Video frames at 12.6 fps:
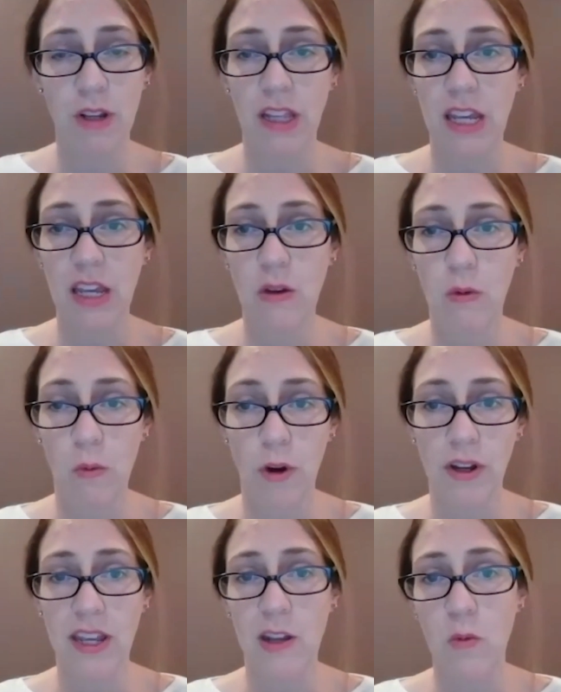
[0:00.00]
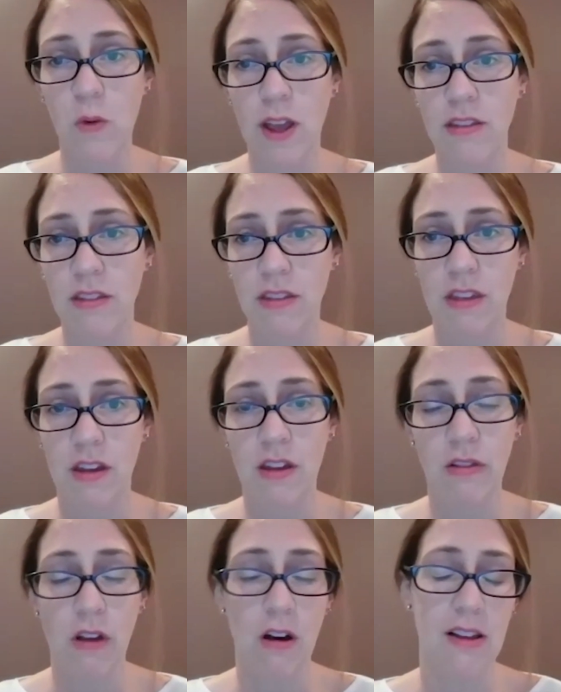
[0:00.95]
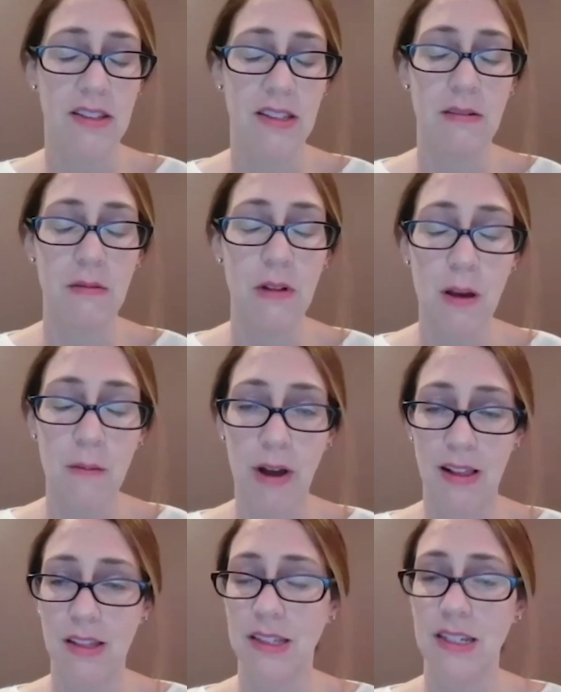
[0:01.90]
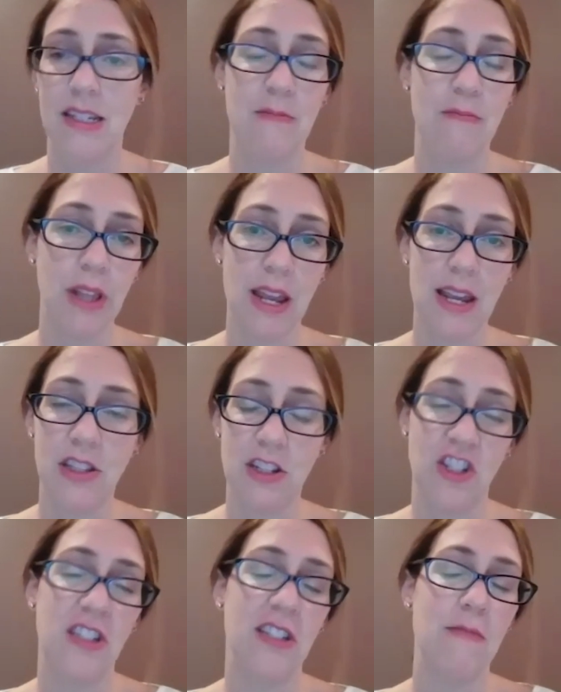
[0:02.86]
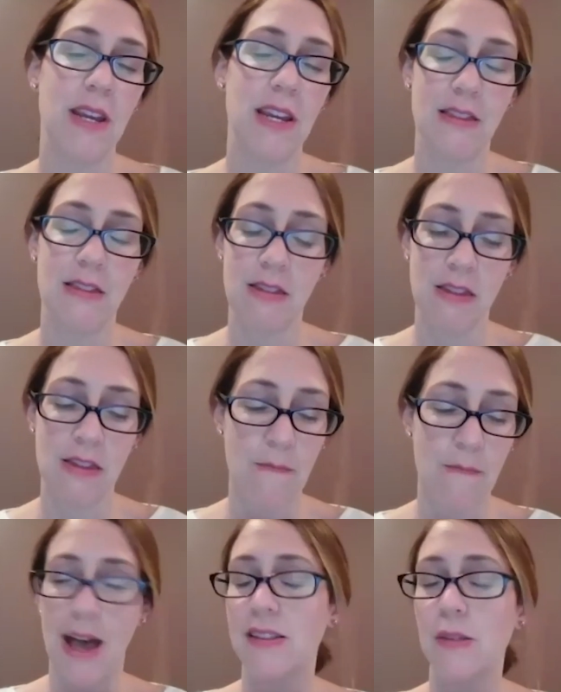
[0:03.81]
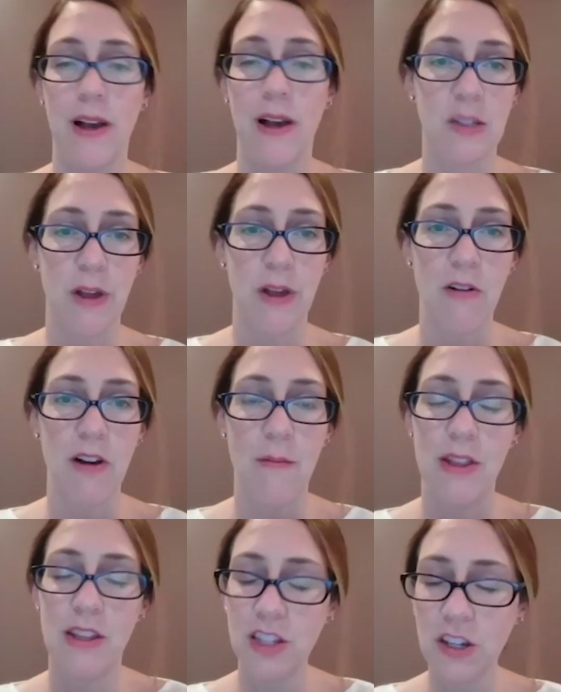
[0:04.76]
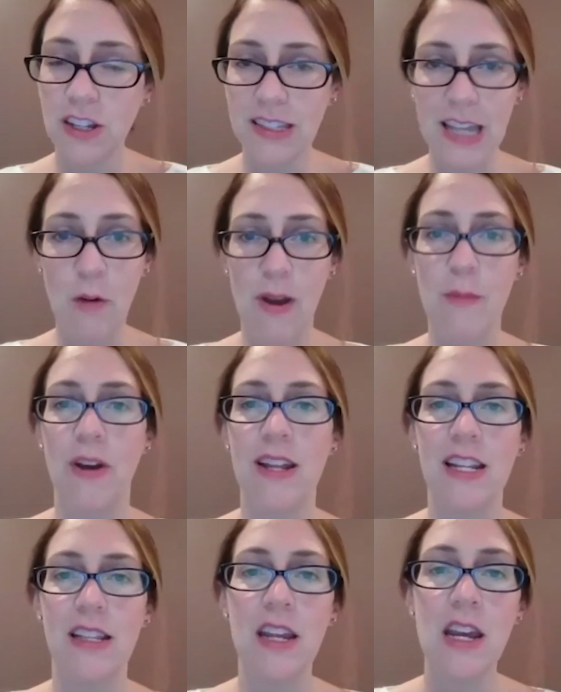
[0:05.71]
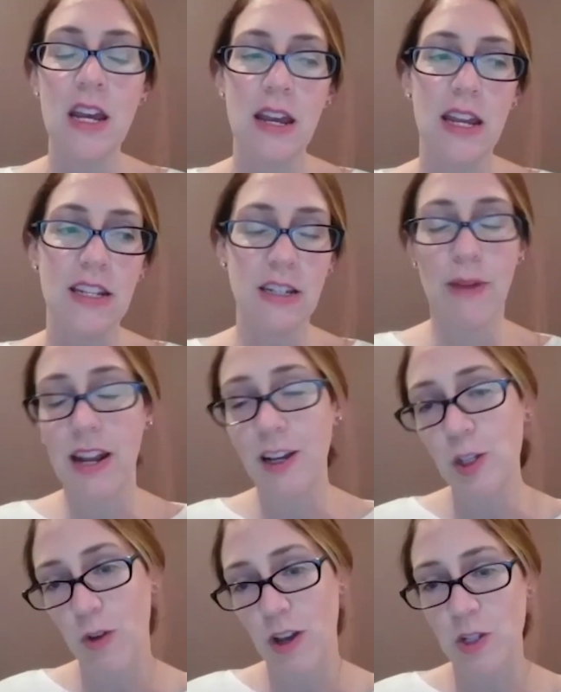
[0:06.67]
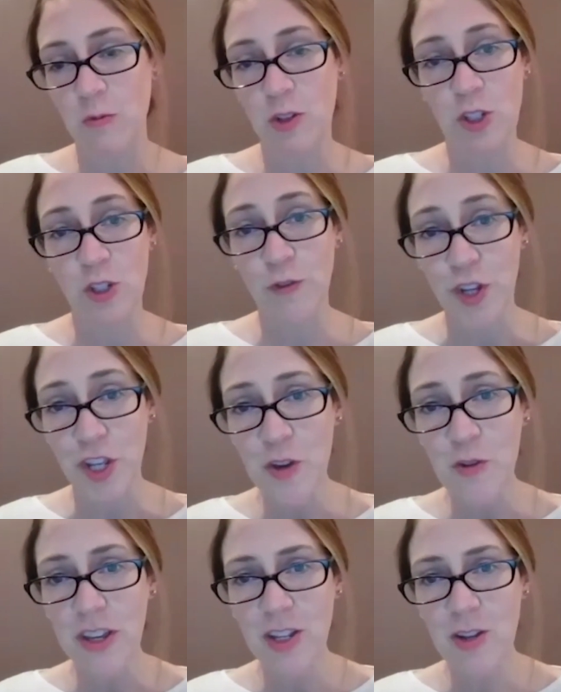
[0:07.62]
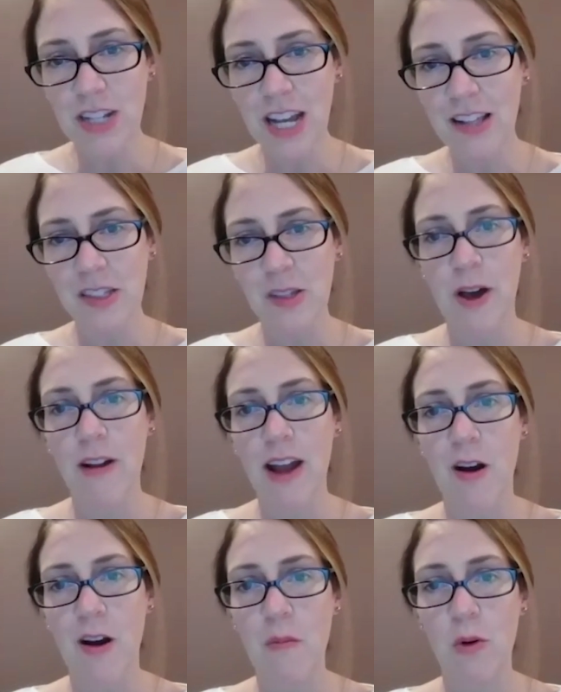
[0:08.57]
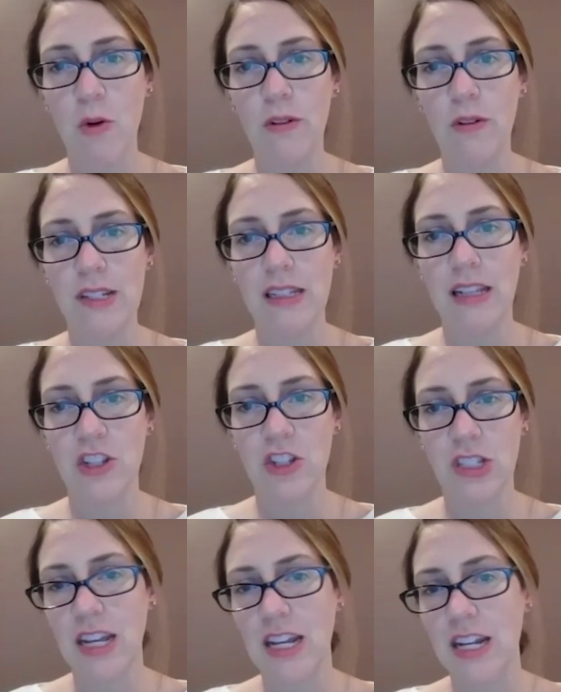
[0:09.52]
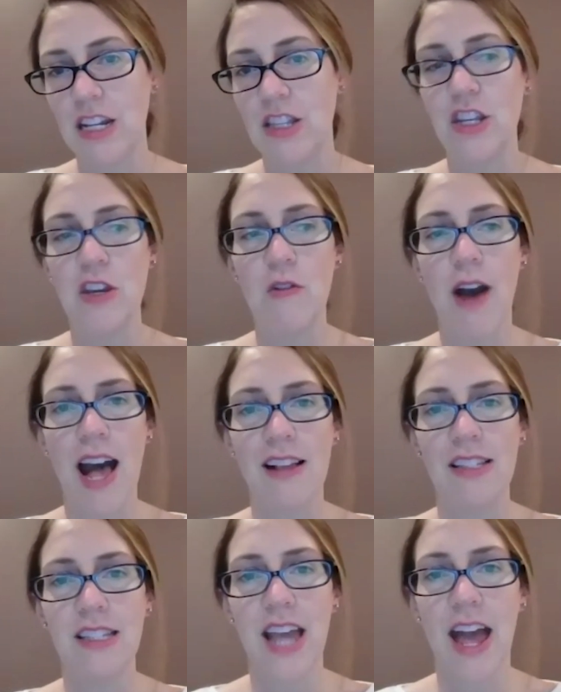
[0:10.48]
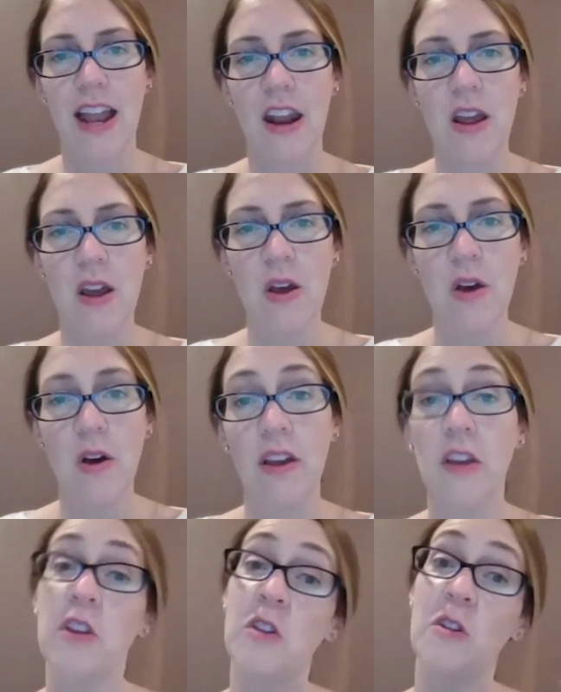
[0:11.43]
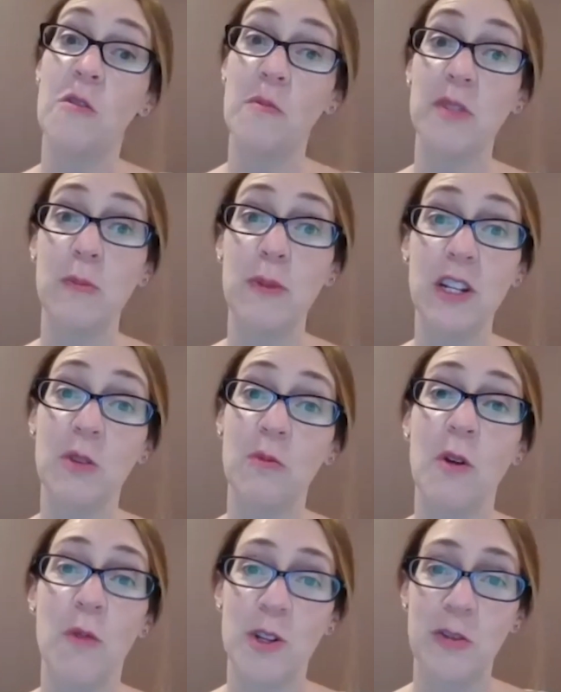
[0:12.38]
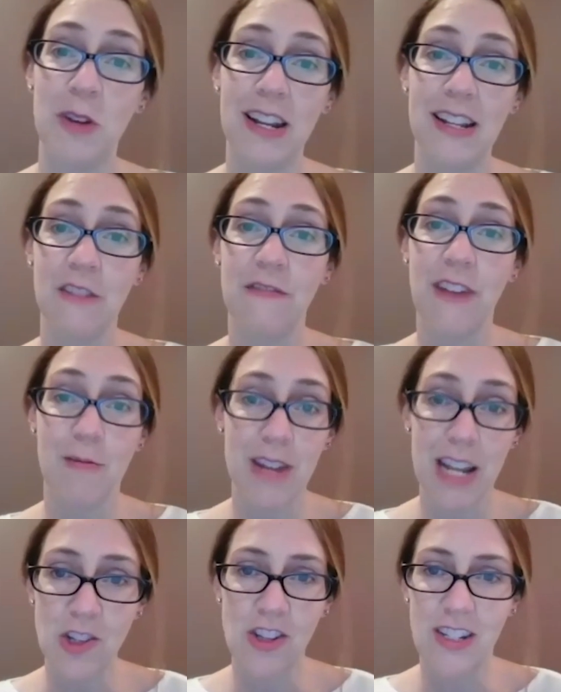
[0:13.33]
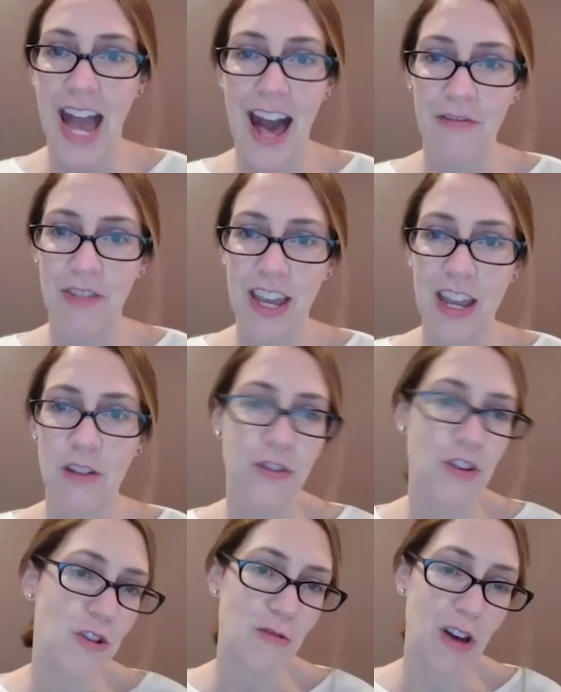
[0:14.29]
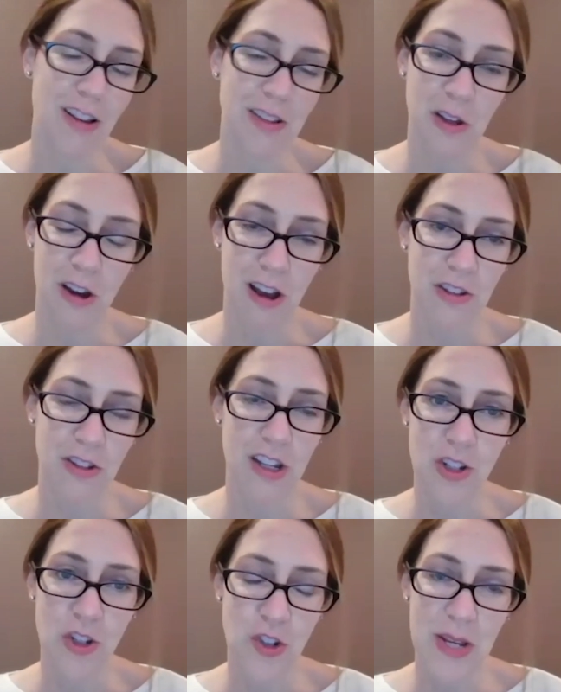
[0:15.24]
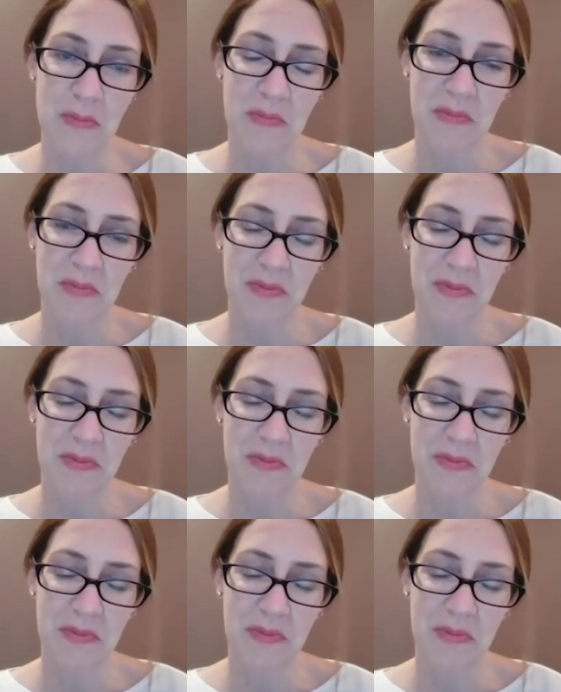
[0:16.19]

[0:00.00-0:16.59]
really working with the laws and policies in place just to make the best possible outcome. And it's a good segue, Brandon, into my next question, which is for you. Can you tell us about how mold is legislated in the U.S. and, you know, speak to what we're doing as a foundation to advocate for new laws across the country?